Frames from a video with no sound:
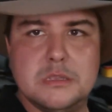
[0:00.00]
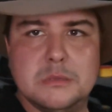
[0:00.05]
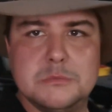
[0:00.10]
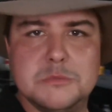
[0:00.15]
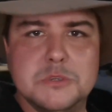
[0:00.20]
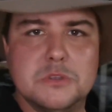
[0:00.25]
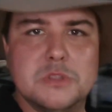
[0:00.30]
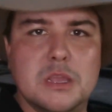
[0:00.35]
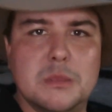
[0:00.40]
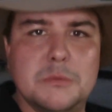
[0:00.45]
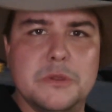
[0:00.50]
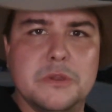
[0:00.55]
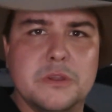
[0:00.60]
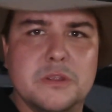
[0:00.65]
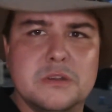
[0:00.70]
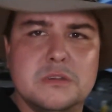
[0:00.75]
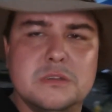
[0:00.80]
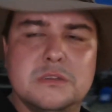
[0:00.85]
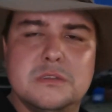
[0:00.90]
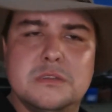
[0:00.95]
I'm sure they'll be
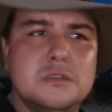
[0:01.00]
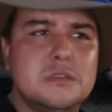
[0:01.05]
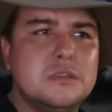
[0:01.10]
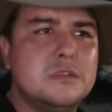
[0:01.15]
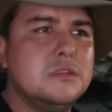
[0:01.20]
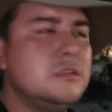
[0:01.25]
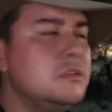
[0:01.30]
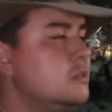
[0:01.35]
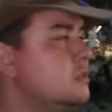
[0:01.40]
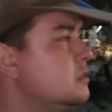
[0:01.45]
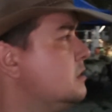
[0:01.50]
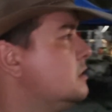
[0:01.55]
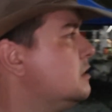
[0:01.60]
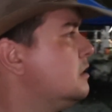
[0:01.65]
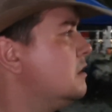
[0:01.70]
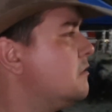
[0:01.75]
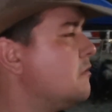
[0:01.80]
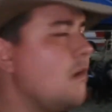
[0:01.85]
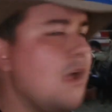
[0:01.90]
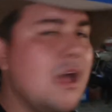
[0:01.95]
alright.
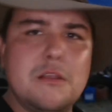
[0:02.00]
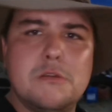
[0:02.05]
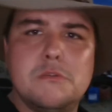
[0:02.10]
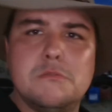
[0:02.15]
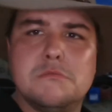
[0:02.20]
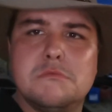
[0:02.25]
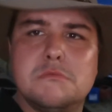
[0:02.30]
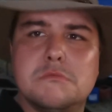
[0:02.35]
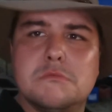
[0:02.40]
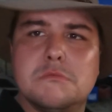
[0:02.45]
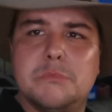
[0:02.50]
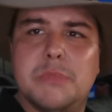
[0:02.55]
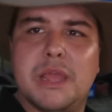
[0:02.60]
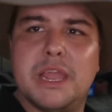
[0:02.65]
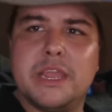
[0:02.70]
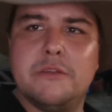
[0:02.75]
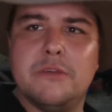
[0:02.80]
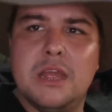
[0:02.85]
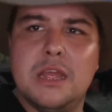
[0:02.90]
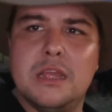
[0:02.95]
Righto,
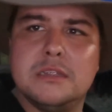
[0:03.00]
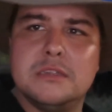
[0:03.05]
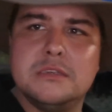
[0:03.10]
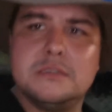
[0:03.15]
back in one.